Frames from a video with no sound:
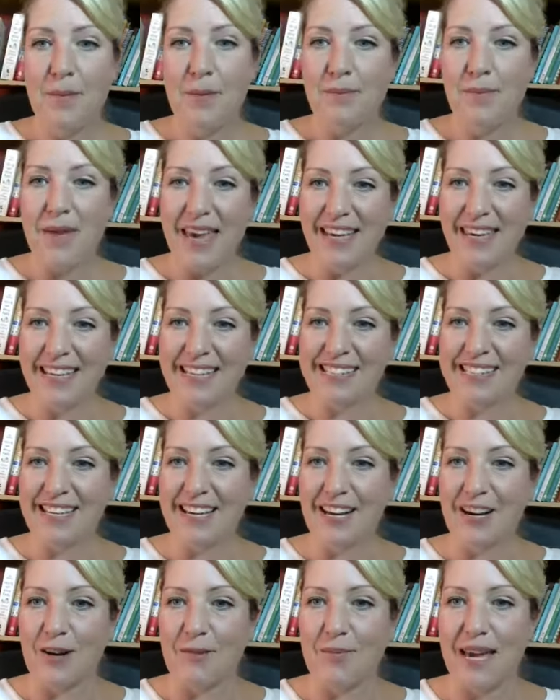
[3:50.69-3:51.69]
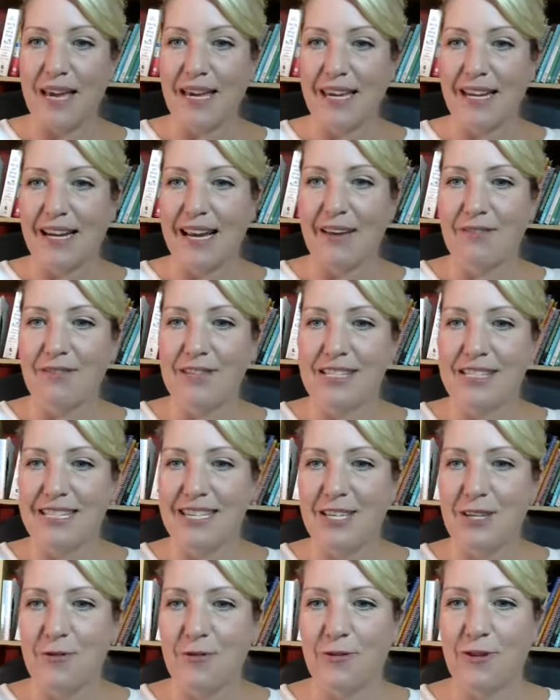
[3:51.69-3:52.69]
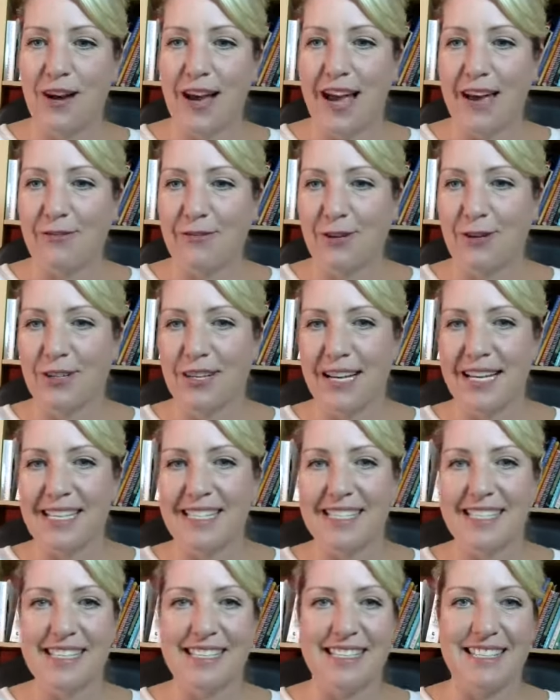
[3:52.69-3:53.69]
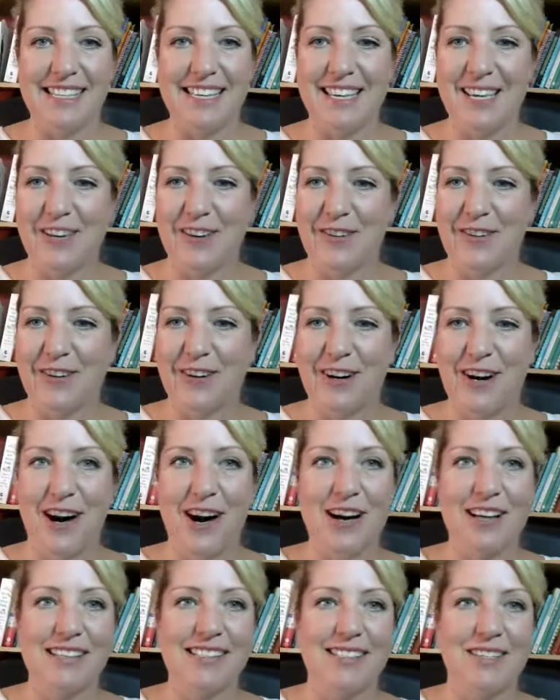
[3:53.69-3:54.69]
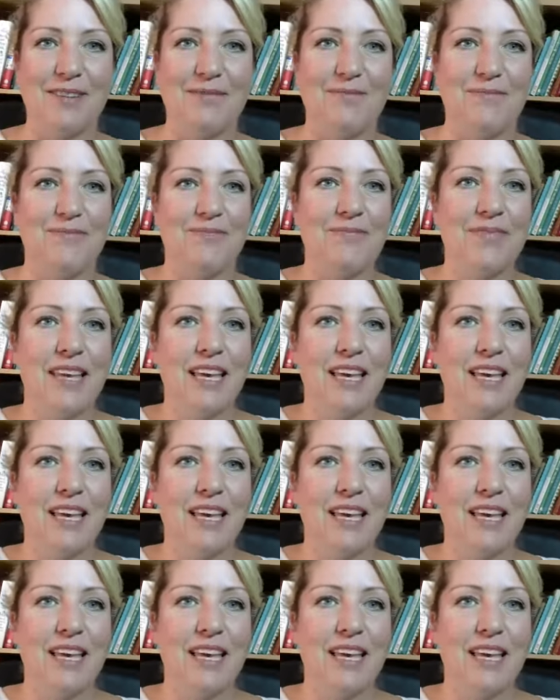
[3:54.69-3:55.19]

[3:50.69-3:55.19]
Megan's here. Megan, I haven't seen you forever. Nice to see you. Awesome.